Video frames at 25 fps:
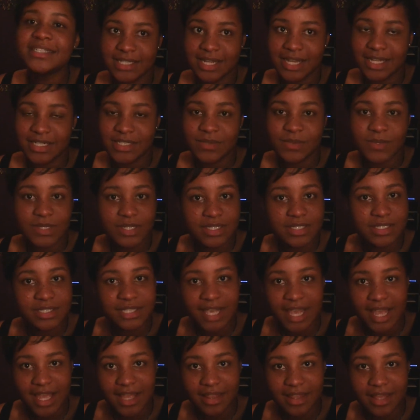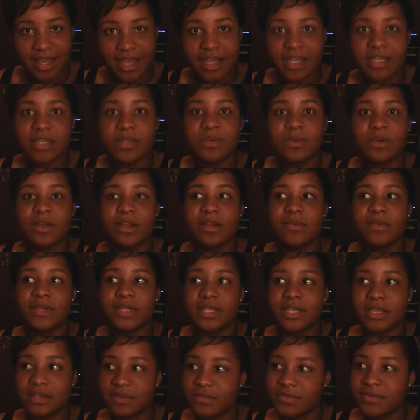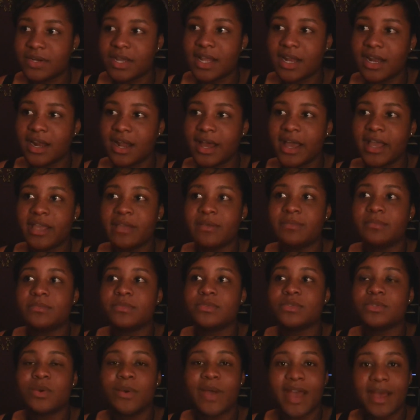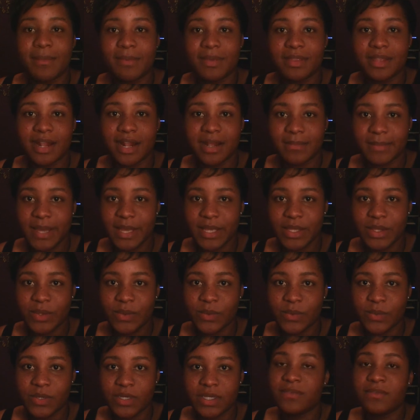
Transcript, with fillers: I just wanted to say that you are a really good friend. I am so happy that I met you.